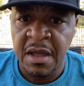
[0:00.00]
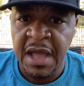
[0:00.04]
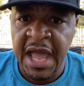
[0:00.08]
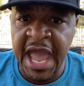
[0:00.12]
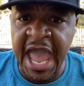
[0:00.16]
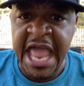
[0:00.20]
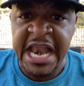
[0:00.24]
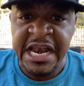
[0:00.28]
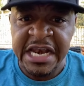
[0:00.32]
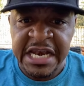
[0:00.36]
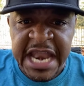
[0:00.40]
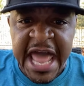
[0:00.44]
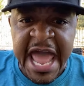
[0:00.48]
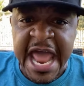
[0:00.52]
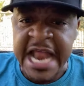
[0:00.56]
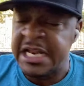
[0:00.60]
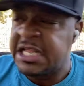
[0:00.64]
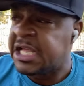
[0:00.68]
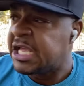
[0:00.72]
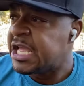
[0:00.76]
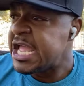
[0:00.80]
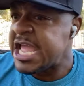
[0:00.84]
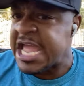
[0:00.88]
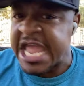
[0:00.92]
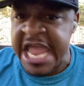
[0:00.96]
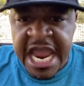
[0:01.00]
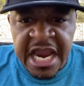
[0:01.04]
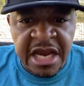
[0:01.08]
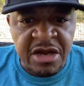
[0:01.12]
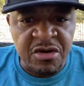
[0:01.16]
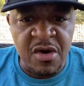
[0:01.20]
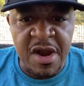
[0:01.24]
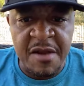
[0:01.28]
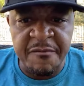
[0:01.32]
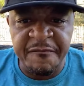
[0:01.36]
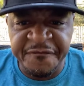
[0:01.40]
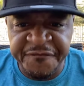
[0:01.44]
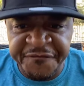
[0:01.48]
and let
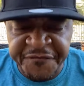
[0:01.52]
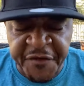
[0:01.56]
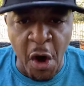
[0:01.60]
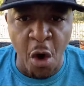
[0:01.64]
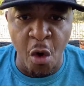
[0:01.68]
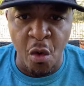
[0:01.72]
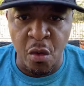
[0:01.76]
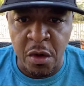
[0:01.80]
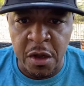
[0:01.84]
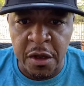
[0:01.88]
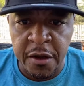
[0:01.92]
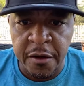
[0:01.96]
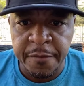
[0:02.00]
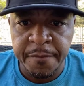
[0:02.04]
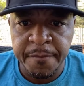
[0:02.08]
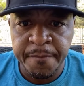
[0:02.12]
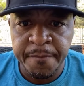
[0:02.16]
ignorant folk